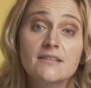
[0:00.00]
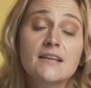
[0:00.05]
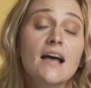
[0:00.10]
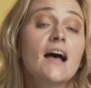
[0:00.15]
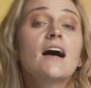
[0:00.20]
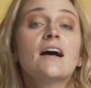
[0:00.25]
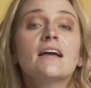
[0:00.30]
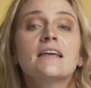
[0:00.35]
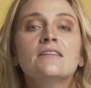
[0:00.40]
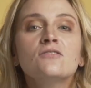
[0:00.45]

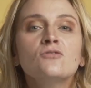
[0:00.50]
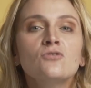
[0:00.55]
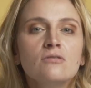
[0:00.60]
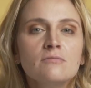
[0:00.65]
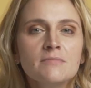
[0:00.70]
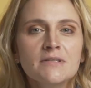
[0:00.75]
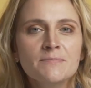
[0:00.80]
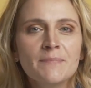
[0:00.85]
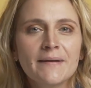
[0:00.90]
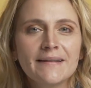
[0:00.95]
There are
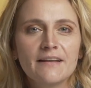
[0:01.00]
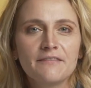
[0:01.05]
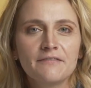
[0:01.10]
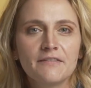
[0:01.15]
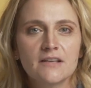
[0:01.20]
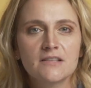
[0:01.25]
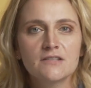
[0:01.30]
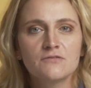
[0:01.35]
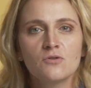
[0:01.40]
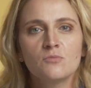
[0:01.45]
enormous
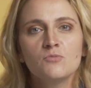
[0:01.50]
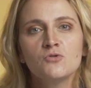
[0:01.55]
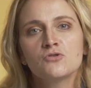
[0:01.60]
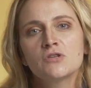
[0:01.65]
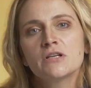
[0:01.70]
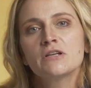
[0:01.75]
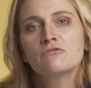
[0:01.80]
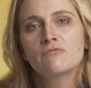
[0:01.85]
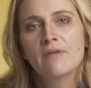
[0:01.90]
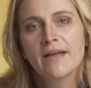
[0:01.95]
benefits from
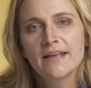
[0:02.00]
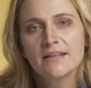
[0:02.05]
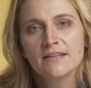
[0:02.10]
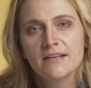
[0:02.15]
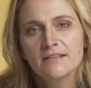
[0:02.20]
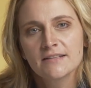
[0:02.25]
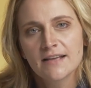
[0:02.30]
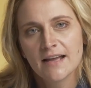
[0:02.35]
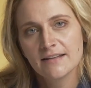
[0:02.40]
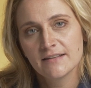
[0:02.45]
using
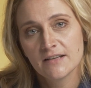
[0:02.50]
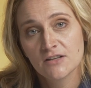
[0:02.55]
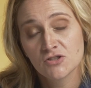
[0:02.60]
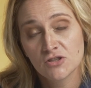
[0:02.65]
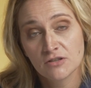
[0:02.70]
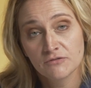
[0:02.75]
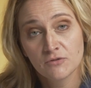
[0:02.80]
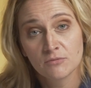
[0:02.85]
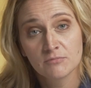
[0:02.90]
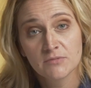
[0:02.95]
radiant
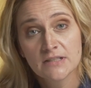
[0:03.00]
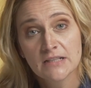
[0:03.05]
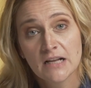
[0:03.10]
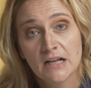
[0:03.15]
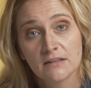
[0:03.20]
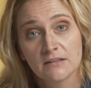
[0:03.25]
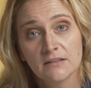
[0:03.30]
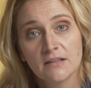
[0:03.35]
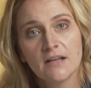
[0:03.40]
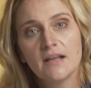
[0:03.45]
energy from the
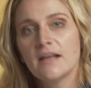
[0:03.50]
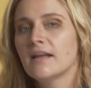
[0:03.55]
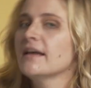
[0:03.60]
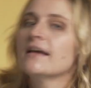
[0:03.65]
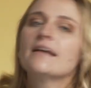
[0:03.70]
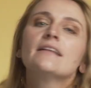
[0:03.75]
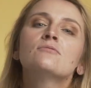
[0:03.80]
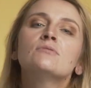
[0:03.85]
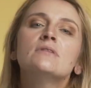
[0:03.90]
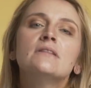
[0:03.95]
sun.
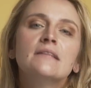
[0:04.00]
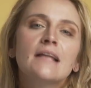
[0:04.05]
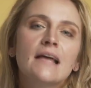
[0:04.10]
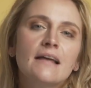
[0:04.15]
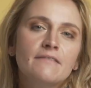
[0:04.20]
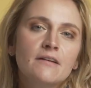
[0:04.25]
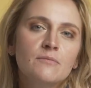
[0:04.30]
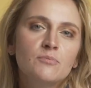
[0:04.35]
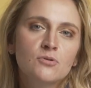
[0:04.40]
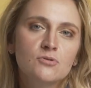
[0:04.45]
It will
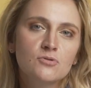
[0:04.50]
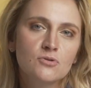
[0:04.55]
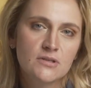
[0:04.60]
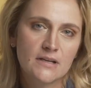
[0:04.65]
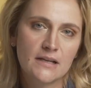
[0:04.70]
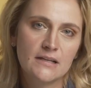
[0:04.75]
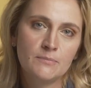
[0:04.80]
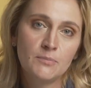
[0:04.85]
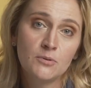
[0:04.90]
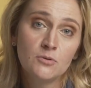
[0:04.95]
never
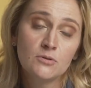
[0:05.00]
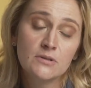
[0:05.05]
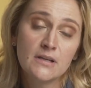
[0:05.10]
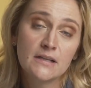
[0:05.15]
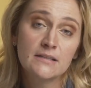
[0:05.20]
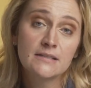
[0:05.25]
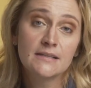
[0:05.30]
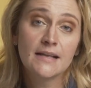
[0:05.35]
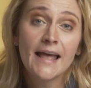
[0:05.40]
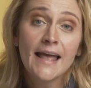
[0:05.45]
produce any
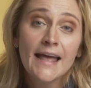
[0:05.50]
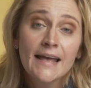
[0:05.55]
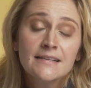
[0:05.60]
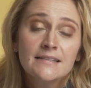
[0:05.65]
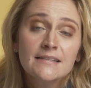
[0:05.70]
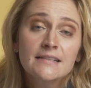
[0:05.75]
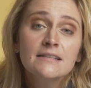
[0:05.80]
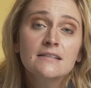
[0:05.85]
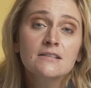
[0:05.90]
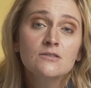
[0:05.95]
pollutants
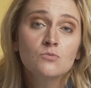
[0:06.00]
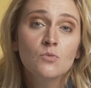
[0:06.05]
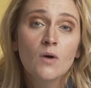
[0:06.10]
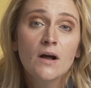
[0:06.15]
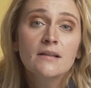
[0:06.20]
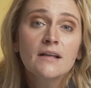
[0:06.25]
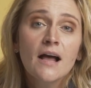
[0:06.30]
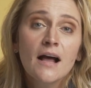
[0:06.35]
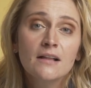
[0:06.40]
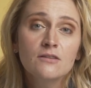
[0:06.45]
as it is
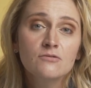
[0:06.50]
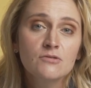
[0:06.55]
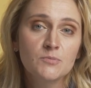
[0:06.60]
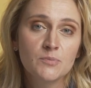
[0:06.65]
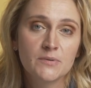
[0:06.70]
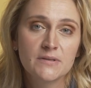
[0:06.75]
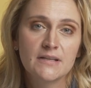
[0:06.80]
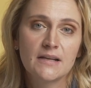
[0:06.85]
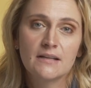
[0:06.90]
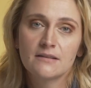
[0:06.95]

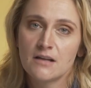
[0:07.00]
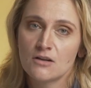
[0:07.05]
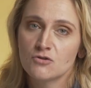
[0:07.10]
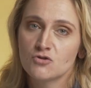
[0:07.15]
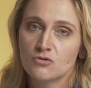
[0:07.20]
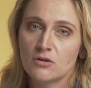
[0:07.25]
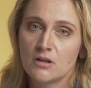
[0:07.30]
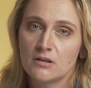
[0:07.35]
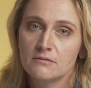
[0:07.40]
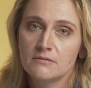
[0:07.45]
100%
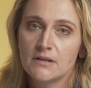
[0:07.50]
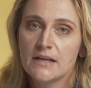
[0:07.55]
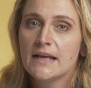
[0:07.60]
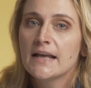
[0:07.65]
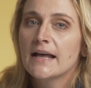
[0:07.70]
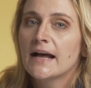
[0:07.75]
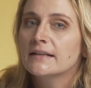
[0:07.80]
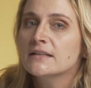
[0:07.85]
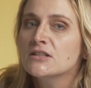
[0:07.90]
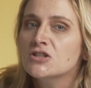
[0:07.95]
natural.
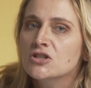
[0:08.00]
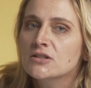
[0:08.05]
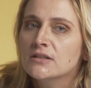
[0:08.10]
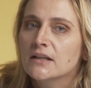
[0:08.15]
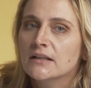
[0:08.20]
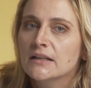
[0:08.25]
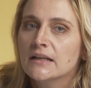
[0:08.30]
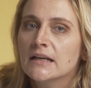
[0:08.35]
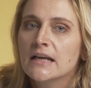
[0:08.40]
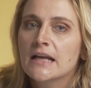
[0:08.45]

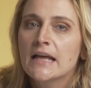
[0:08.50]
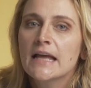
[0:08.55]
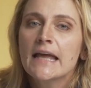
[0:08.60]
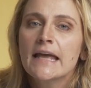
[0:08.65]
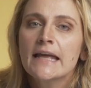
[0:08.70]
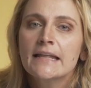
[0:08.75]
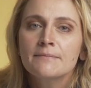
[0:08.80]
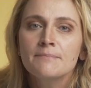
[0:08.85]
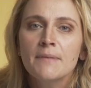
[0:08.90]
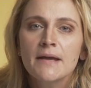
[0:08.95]
Additionally,
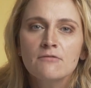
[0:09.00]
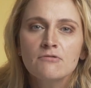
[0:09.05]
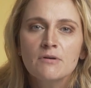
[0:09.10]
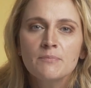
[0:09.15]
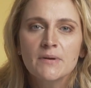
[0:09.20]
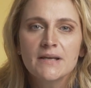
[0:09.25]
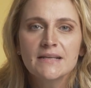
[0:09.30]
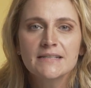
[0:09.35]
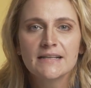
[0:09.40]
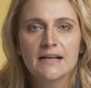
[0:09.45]
it may
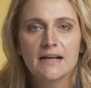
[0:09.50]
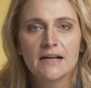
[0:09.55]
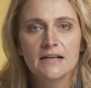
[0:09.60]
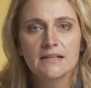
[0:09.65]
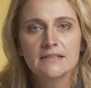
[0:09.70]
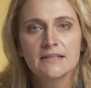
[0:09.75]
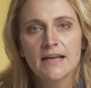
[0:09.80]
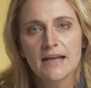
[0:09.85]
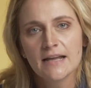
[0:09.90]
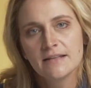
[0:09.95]
replace
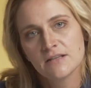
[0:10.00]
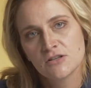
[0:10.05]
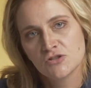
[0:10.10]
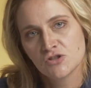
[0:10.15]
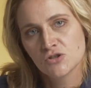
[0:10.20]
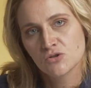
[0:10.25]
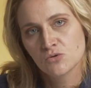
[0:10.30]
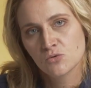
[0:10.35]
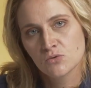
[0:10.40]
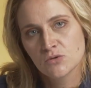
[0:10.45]
other
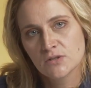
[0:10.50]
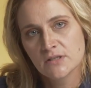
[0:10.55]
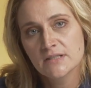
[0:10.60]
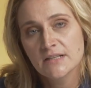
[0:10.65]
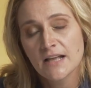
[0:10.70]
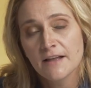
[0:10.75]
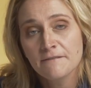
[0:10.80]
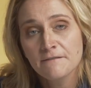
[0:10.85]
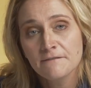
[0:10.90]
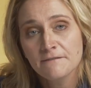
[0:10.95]
energy
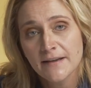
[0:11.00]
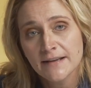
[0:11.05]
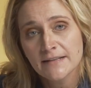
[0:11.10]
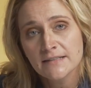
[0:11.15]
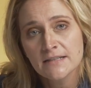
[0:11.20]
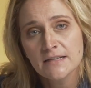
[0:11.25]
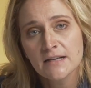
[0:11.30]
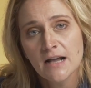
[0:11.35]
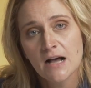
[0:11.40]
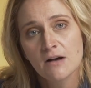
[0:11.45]
sources
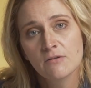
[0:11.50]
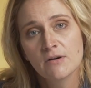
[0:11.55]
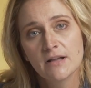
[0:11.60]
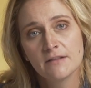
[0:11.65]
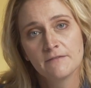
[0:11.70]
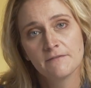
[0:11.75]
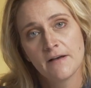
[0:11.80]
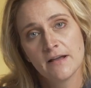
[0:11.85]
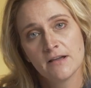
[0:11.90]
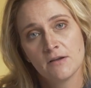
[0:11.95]
affecting our
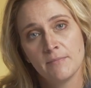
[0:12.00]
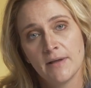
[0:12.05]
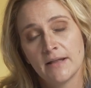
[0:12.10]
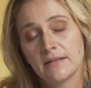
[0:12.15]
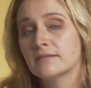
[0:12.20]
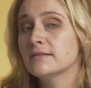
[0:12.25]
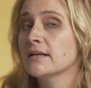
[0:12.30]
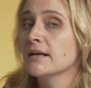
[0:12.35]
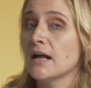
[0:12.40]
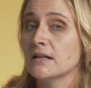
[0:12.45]

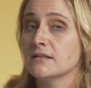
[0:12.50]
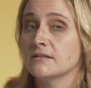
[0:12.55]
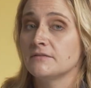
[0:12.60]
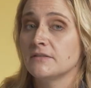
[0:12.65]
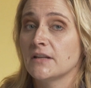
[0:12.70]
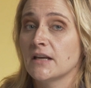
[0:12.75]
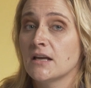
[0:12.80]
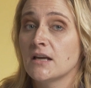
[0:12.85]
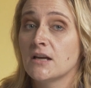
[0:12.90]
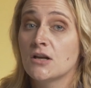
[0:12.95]
environment
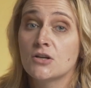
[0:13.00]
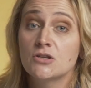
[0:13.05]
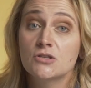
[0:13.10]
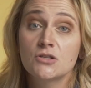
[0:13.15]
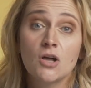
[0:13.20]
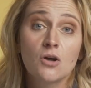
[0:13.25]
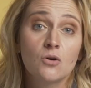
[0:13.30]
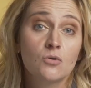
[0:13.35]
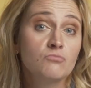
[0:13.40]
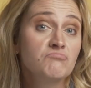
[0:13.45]
negatively.
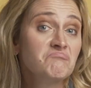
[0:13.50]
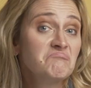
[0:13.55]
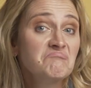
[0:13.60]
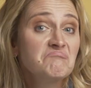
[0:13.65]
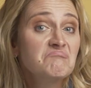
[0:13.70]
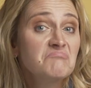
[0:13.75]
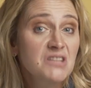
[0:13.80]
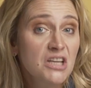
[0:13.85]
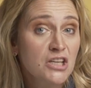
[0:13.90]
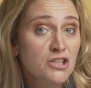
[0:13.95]
So,
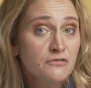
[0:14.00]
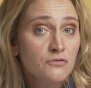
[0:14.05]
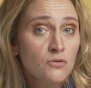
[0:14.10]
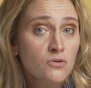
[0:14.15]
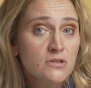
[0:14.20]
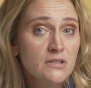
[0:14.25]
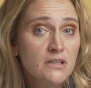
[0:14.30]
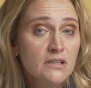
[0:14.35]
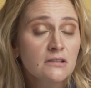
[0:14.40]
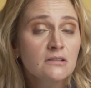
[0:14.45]
ditch
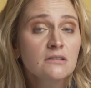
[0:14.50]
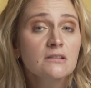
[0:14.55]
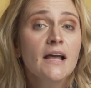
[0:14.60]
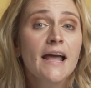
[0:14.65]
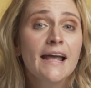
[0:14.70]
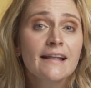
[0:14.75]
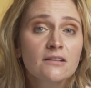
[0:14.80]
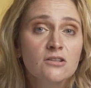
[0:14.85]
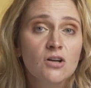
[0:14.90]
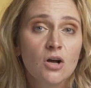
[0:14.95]
fossil
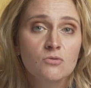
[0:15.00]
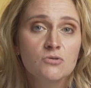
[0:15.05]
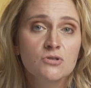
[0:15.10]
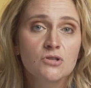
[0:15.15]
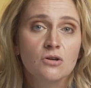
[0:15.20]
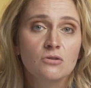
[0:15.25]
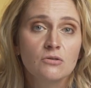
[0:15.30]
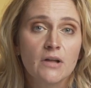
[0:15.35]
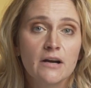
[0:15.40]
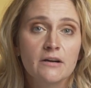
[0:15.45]
and go
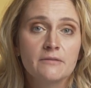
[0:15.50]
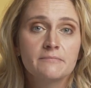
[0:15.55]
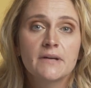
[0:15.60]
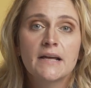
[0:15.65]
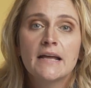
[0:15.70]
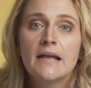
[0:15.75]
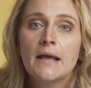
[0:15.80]
solar.